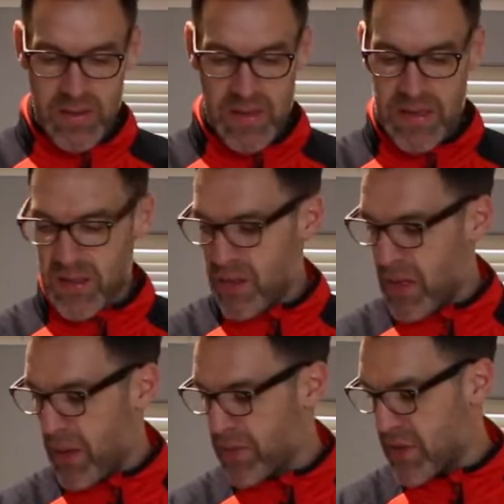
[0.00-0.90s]
So that's going
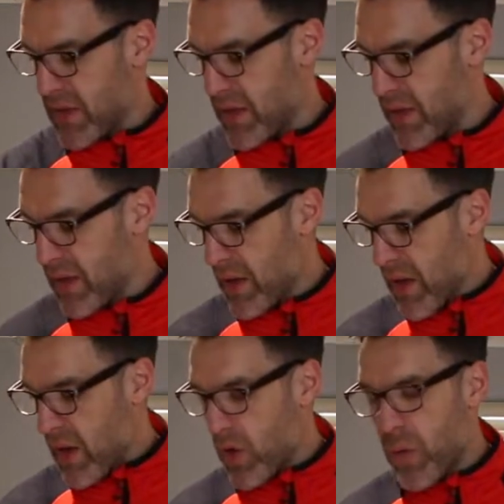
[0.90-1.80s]
to come to the heat.
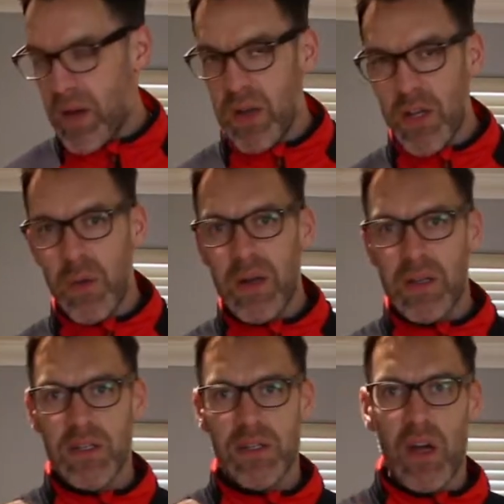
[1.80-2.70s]
And all we're going to do, we're going
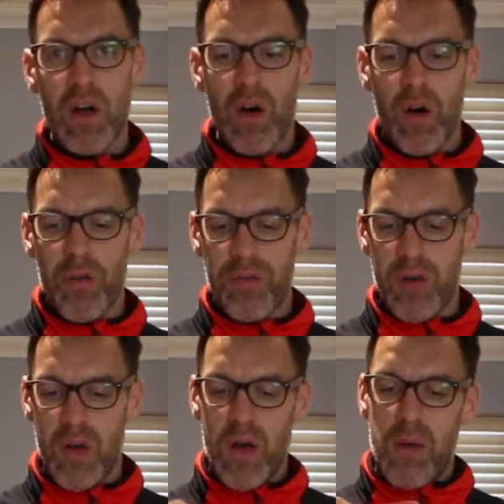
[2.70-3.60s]
to start off
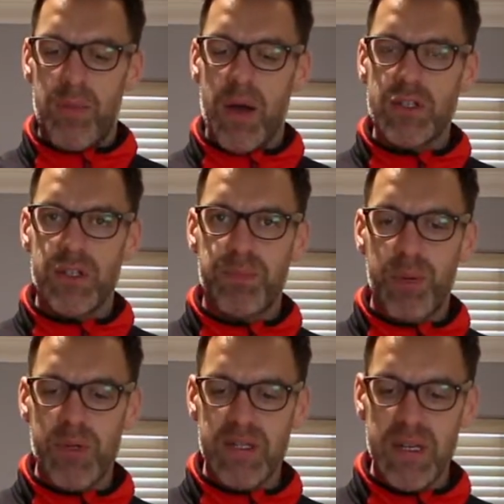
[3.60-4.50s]
by just
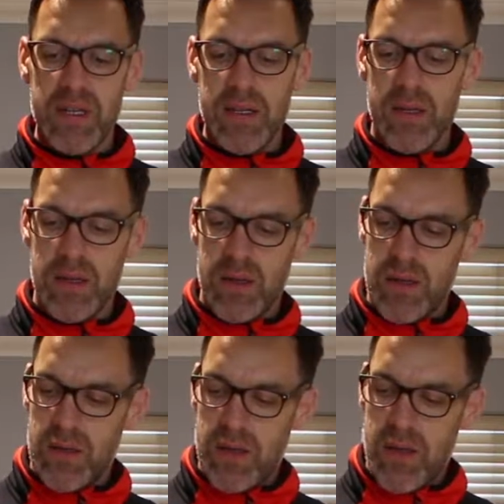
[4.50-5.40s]
putting
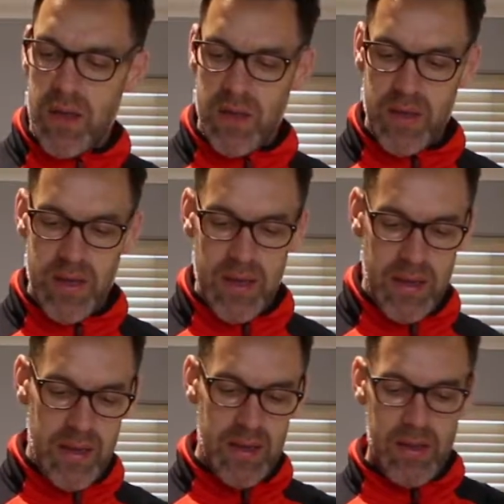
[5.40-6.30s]

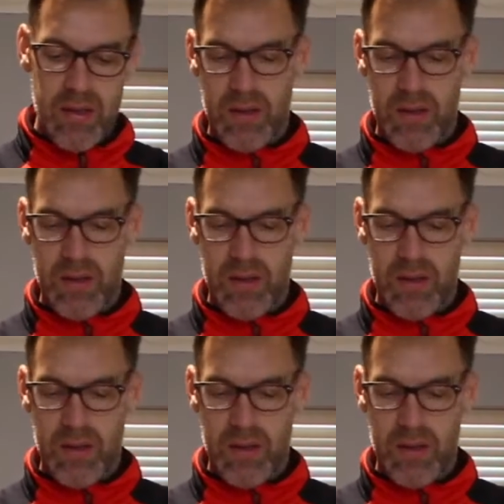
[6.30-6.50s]
the